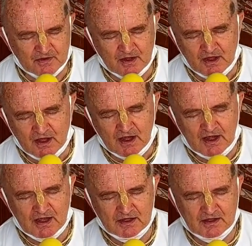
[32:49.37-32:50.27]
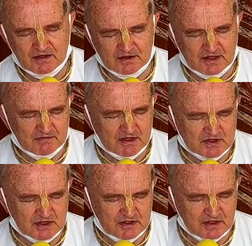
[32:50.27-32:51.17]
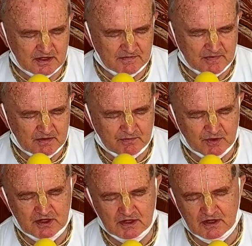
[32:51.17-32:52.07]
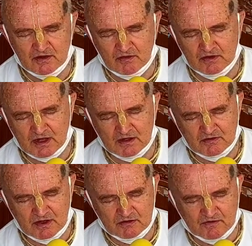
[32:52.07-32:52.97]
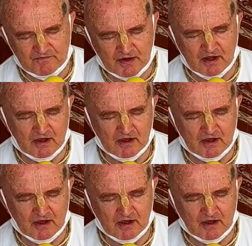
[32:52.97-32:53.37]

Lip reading: and devastating, putting the whole country into fire.